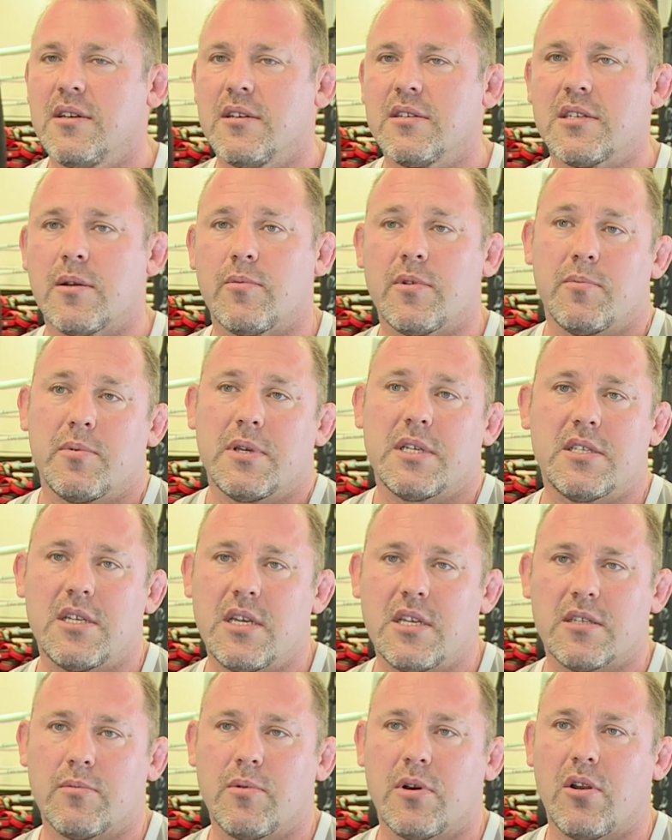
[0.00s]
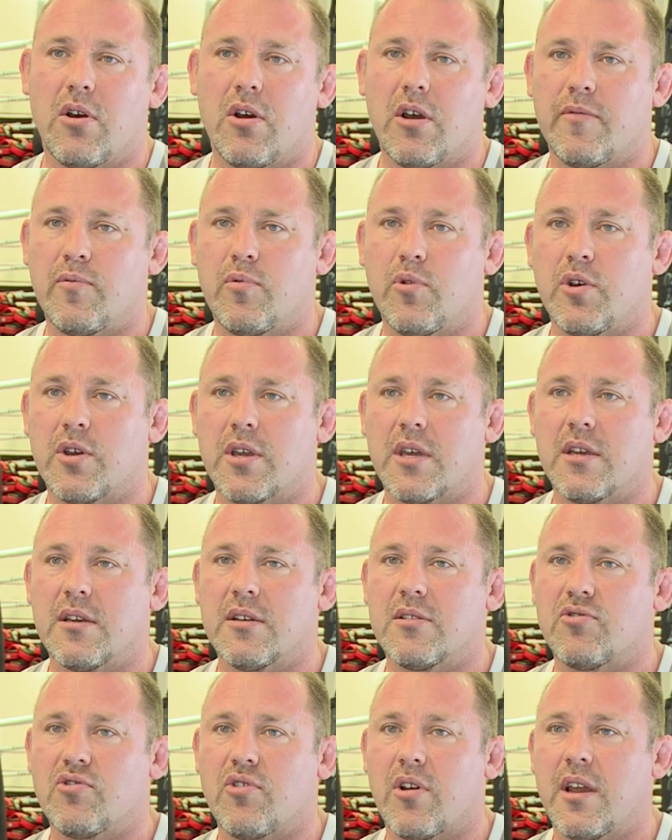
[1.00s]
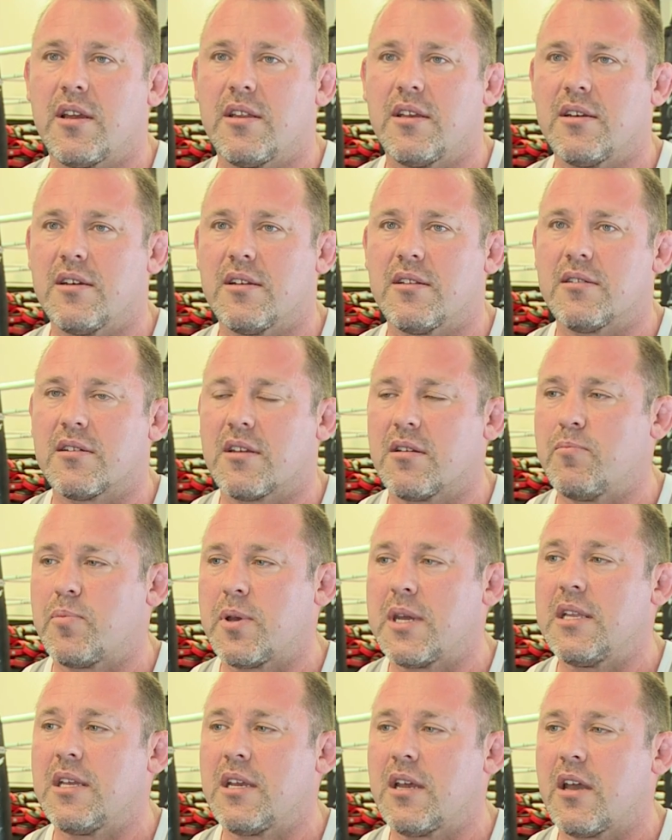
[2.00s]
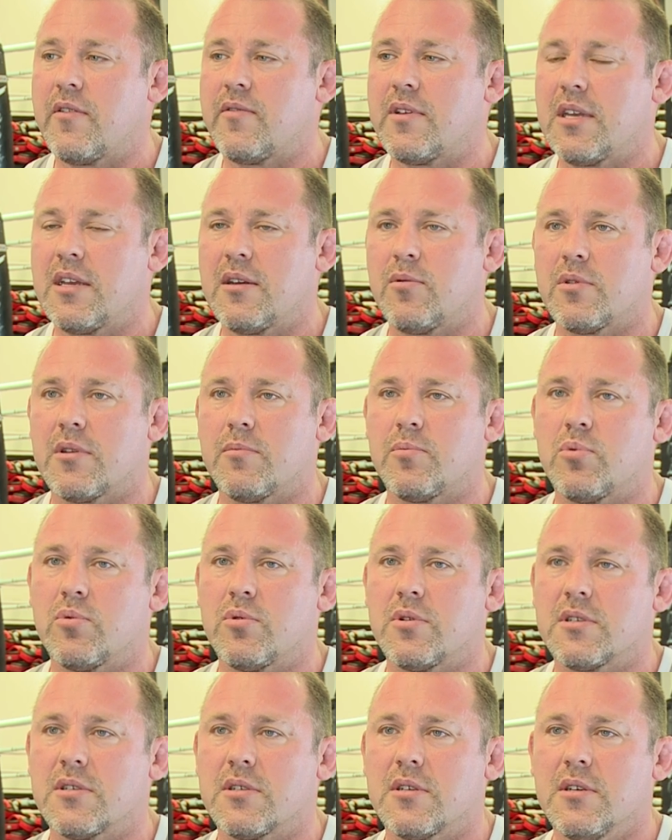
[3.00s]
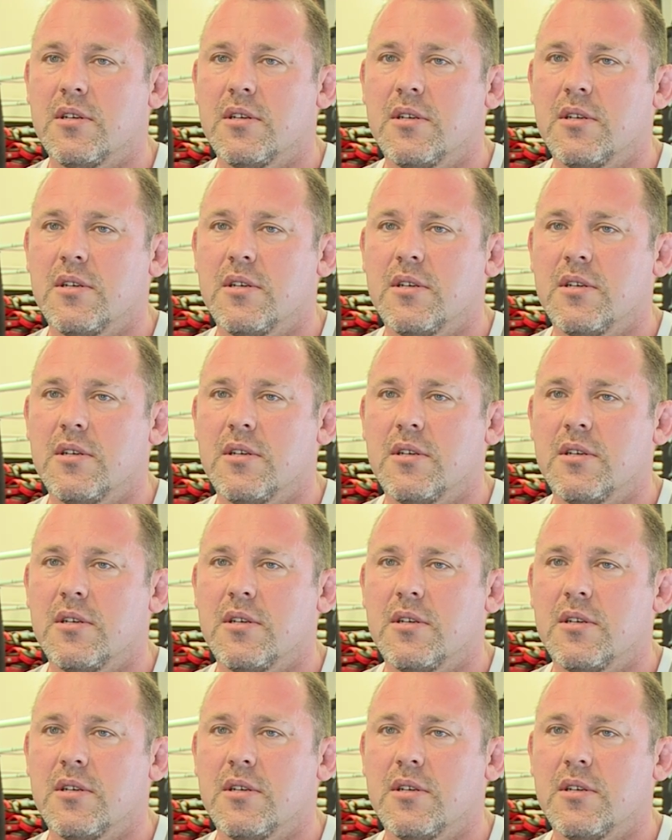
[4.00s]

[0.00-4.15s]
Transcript: Some of the best years of my life, working and training and competing over there with the boys.